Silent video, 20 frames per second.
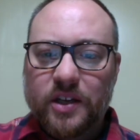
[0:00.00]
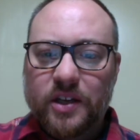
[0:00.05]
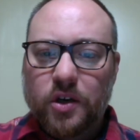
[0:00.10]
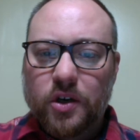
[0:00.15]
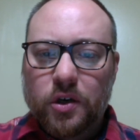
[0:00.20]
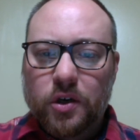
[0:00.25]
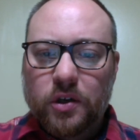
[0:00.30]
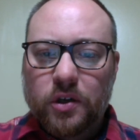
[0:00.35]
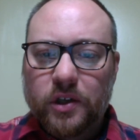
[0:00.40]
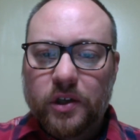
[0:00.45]

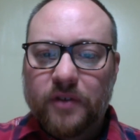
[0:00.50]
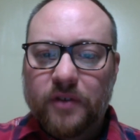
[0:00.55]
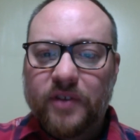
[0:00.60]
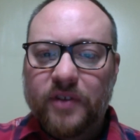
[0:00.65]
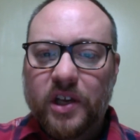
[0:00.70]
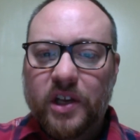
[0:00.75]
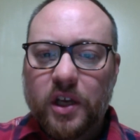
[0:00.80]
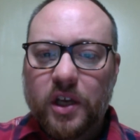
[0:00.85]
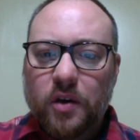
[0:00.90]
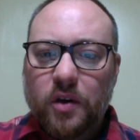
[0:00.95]
earlier
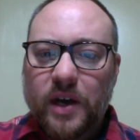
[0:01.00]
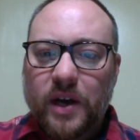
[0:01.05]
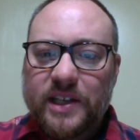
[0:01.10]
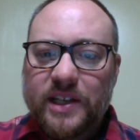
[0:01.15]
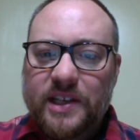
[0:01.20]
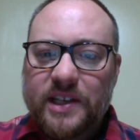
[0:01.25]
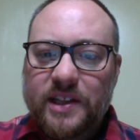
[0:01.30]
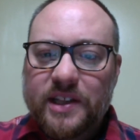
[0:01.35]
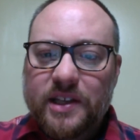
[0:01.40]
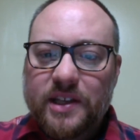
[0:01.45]
video I
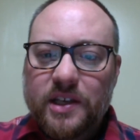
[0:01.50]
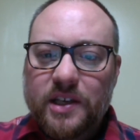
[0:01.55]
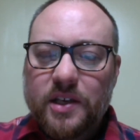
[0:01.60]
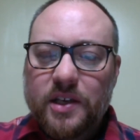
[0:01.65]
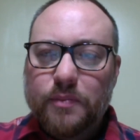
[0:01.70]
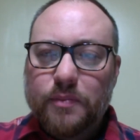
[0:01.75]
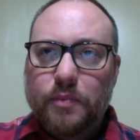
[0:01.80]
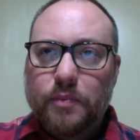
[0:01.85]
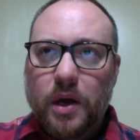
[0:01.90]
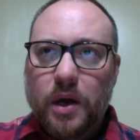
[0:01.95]
did
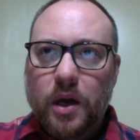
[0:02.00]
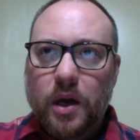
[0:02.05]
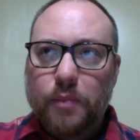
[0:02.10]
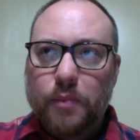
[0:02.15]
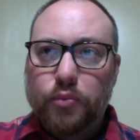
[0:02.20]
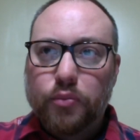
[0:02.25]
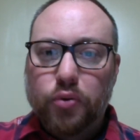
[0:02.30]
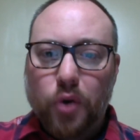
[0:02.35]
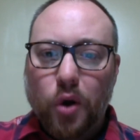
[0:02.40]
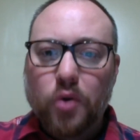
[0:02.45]
the
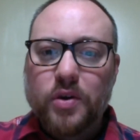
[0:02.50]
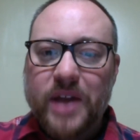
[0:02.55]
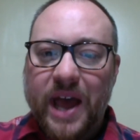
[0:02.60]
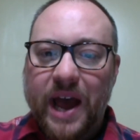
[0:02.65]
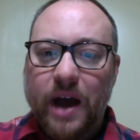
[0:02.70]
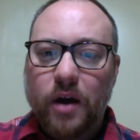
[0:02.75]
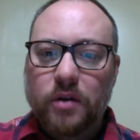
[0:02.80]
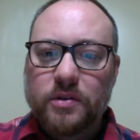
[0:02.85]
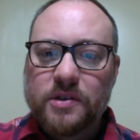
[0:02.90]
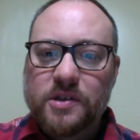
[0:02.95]

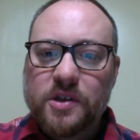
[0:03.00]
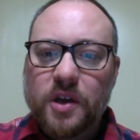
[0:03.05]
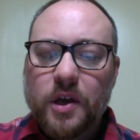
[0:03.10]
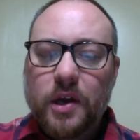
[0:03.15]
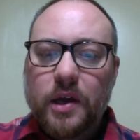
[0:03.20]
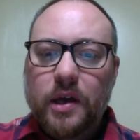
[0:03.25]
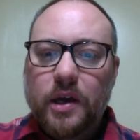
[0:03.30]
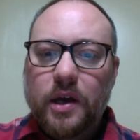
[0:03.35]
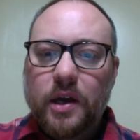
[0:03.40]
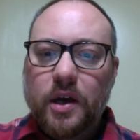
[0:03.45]
pronouns,
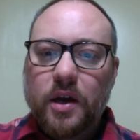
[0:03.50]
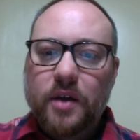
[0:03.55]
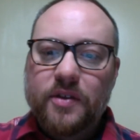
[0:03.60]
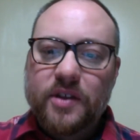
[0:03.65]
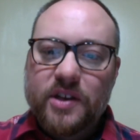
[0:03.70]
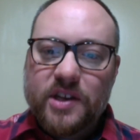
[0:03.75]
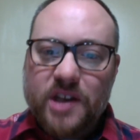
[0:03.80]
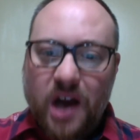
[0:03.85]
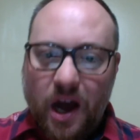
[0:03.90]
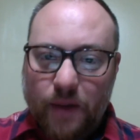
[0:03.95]
the
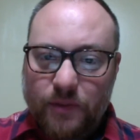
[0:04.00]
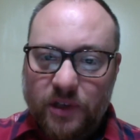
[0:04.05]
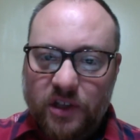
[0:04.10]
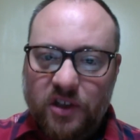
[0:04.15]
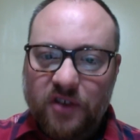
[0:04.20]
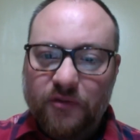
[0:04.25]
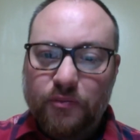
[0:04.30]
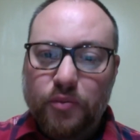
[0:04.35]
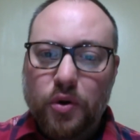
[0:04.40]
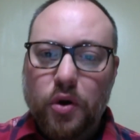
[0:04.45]

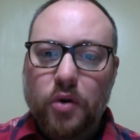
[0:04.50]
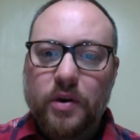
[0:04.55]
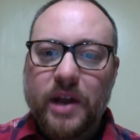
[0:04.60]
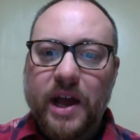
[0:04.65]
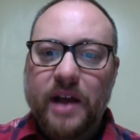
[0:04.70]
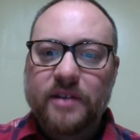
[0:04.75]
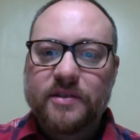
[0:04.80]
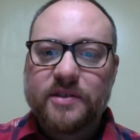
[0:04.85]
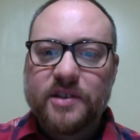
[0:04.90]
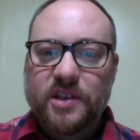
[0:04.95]
nominative pronouns, the